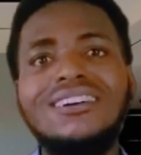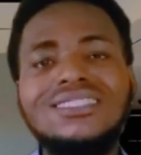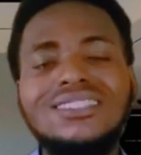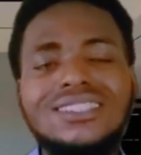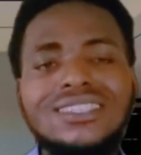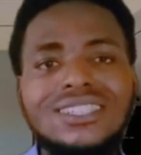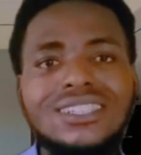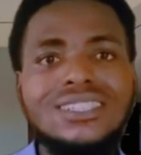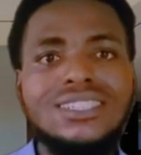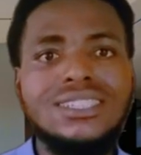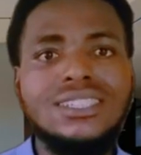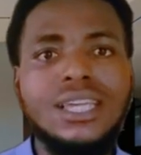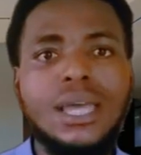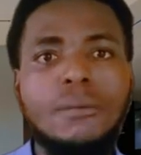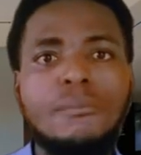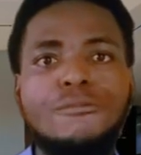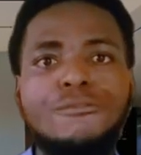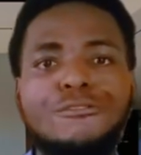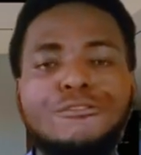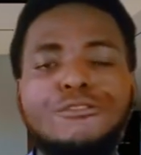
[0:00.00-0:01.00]
down
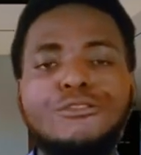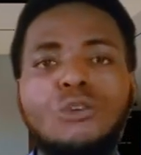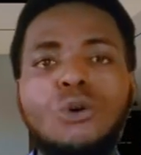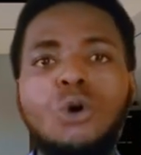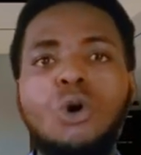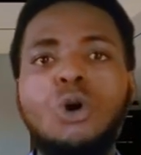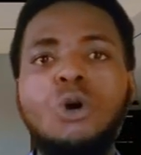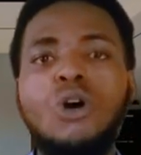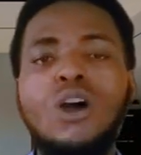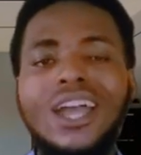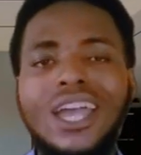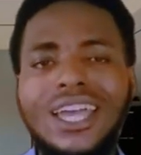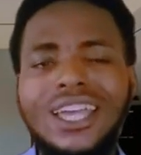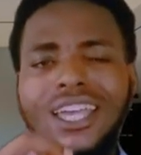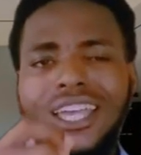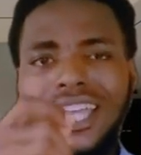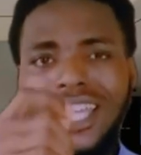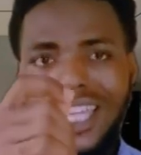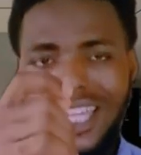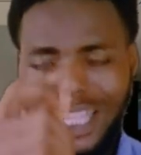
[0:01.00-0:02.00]
system for
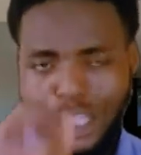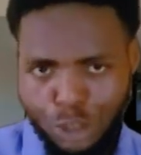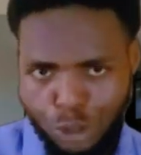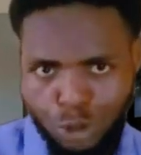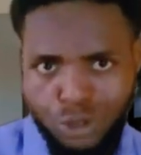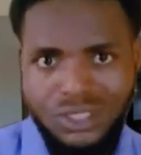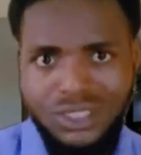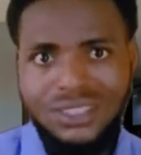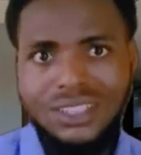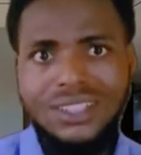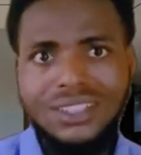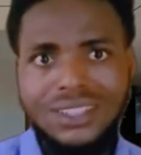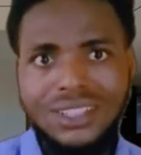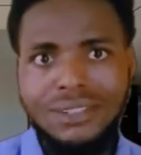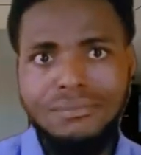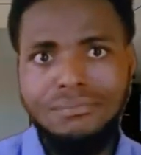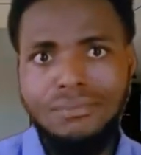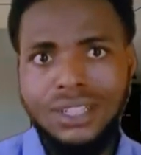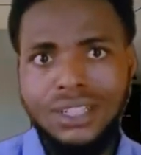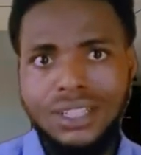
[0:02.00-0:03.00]
using
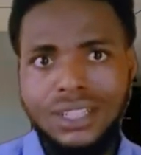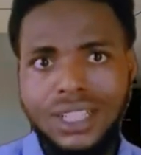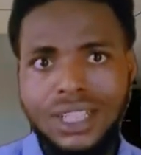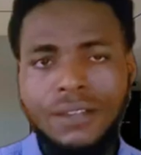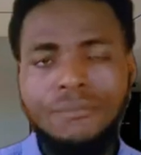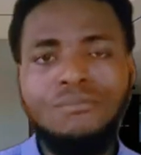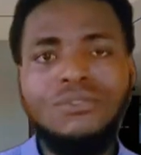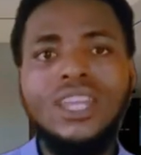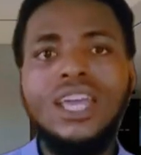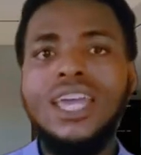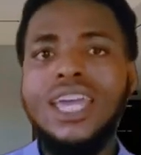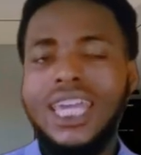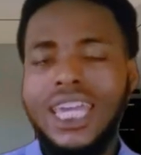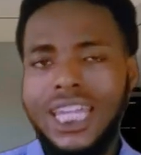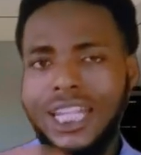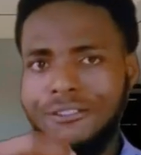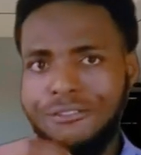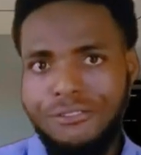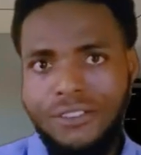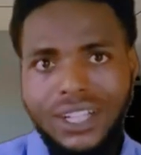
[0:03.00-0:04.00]
the money
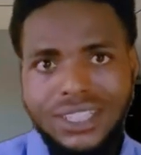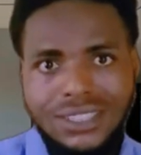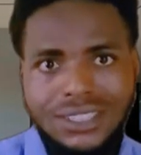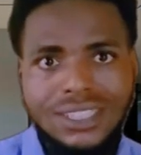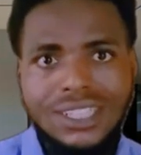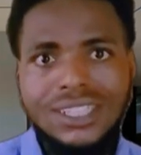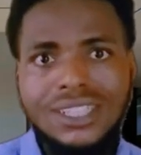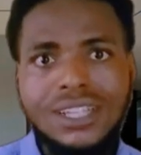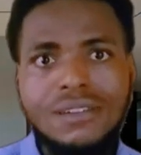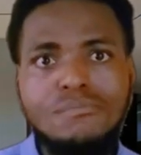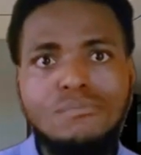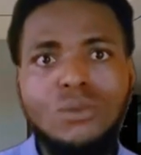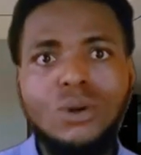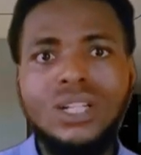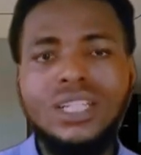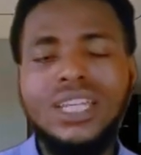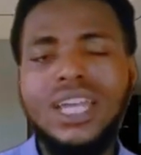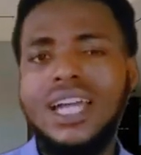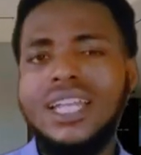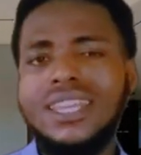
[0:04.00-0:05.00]
investing the
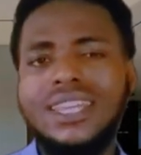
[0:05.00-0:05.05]
money